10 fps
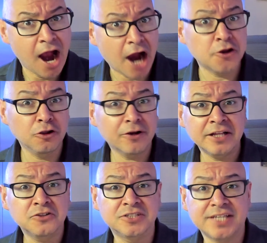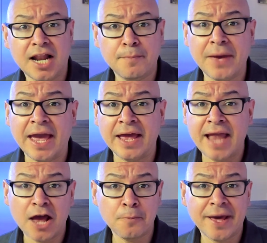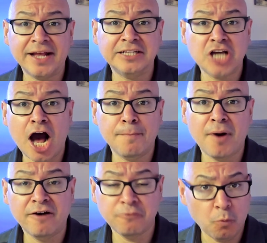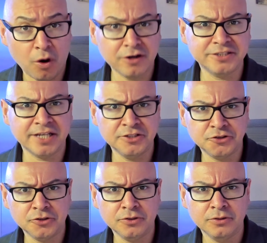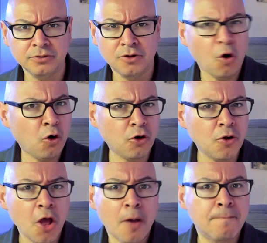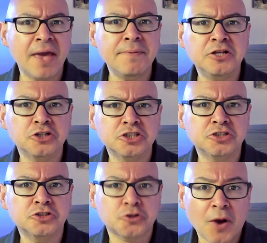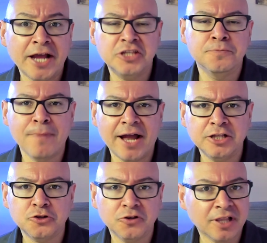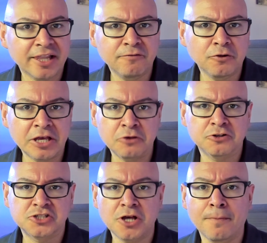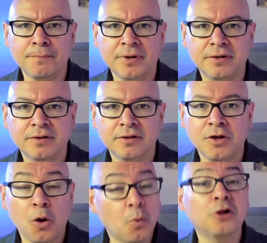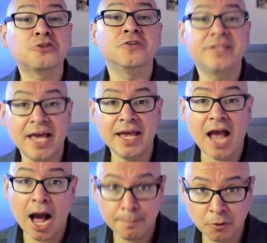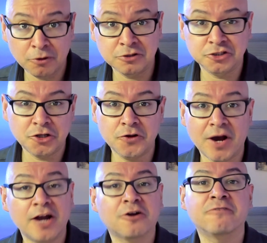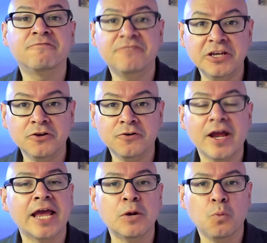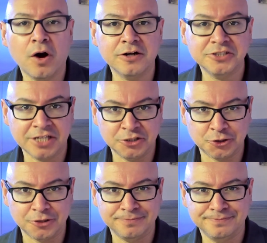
Are you looking to set up an automatic top-off water sensor? Or maybe just trying to monitor the level in your sump? Well, today I'm going to show you how to configure a water sensor.